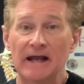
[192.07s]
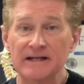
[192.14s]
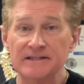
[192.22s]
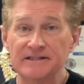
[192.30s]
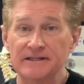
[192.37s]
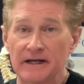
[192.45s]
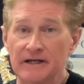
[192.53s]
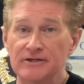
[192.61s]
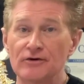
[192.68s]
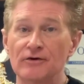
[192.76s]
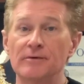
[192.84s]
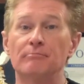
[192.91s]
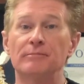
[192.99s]
that stage,
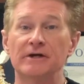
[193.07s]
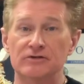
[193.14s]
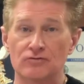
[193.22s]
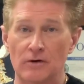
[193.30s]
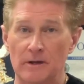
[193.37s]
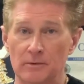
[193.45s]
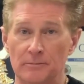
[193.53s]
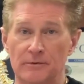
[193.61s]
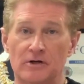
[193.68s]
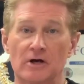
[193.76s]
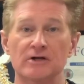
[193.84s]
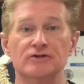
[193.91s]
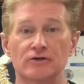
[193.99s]
you're in big trouble,
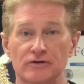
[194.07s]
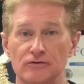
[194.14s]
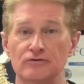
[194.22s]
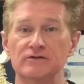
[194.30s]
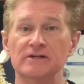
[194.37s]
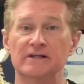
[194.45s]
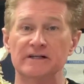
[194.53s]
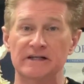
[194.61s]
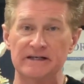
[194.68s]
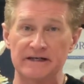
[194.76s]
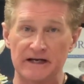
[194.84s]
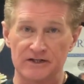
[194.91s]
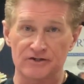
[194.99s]
because you usually
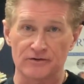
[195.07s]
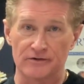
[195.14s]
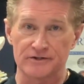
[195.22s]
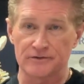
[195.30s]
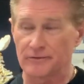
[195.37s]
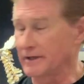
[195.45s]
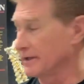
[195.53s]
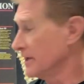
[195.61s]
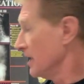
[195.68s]
need neck surgery.